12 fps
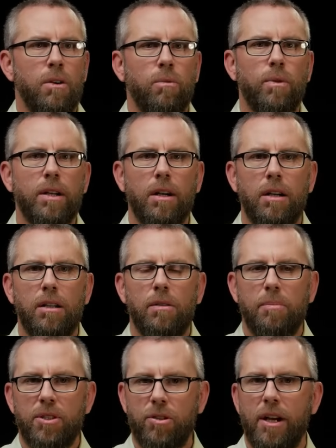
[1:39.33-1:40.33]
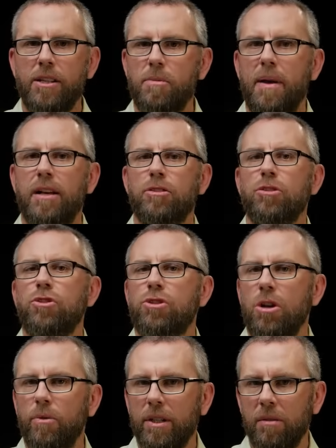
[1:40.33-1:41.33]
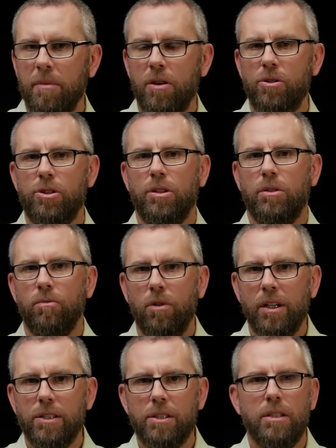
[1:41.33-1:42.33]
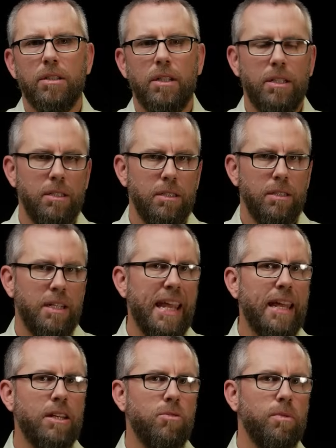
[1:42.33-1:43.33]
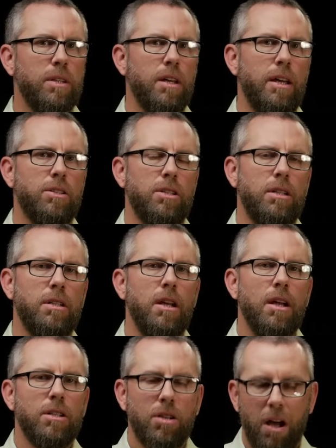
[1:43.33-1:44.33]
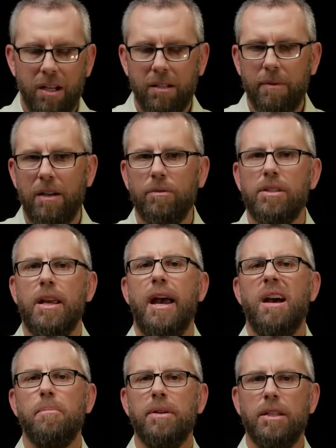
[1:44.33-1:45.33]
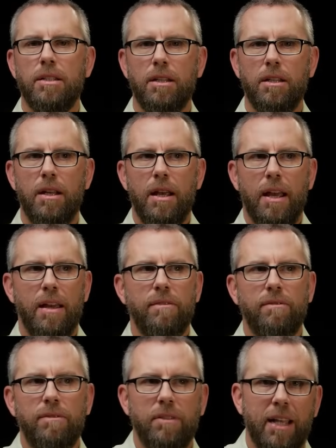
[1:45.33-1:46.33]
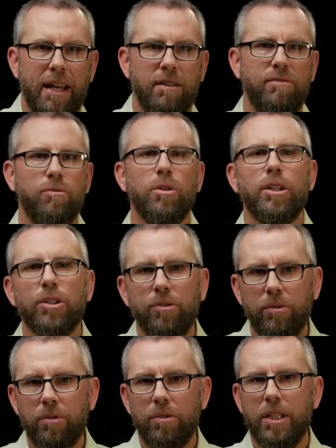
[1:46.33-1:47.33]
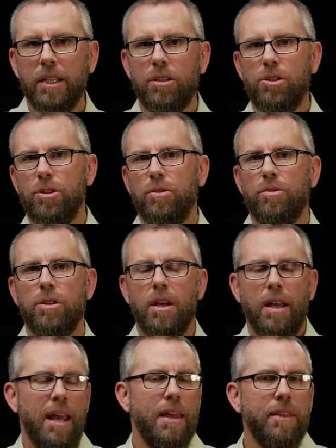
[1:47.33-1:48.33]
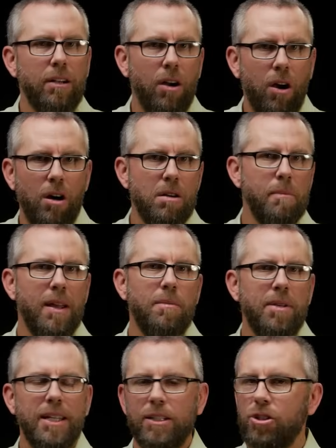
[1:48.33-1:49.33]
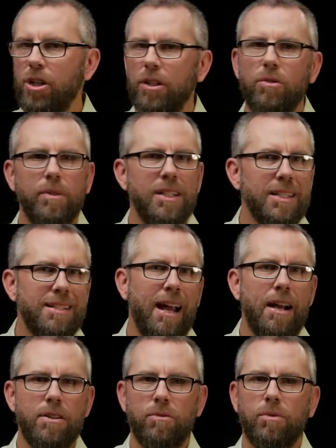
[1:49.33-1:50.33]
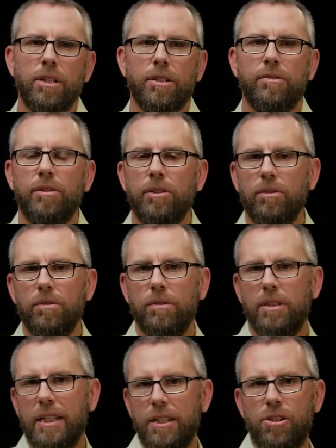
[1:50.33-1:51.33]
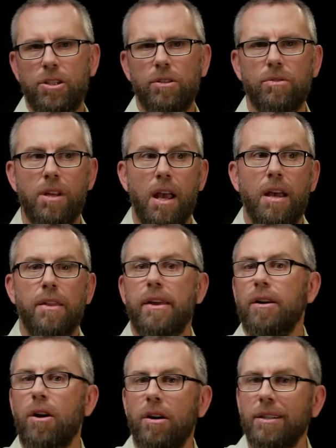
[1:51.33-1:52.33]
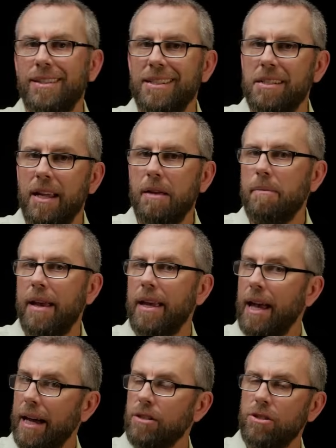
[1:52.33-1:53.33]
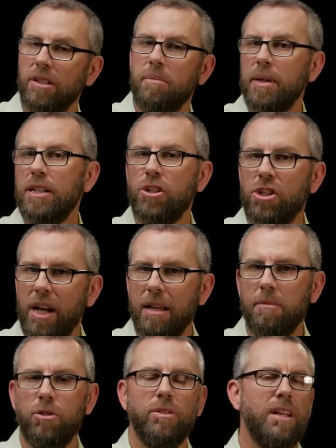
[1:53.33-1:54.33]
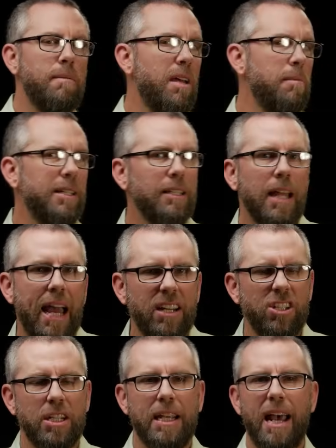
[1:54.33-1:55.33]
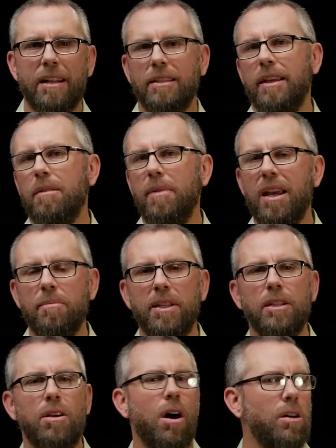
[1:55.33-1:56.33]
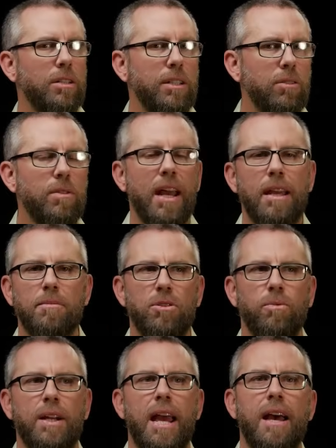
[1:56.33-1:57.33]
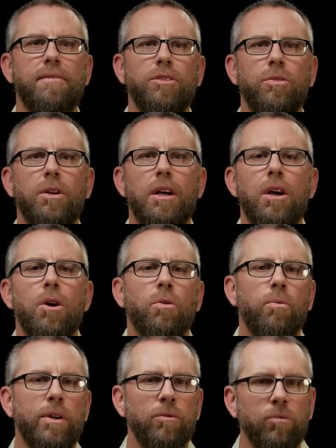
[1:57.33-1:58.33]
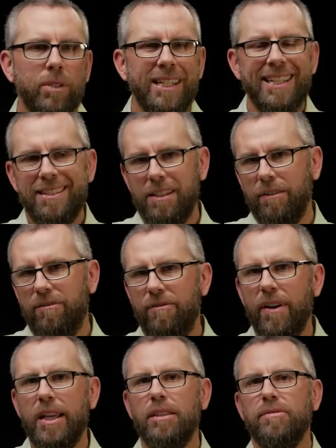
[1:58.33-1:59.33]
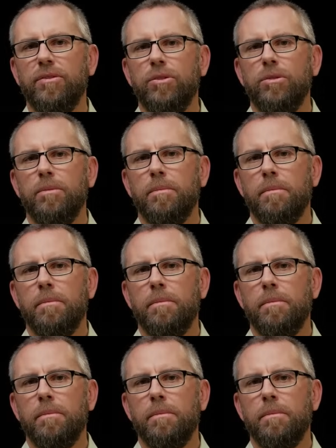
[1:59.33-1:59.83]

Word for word: When our betrayed spouse is showing emotion or wants to engage with us and talk about what's happened and, and kind of work through the issues, and their heart may be a genuine desire to work through the issues, their heart this day may actually be to shame you, and they may be lashing out, and they may be calling you names or what have you. When we as unfaithful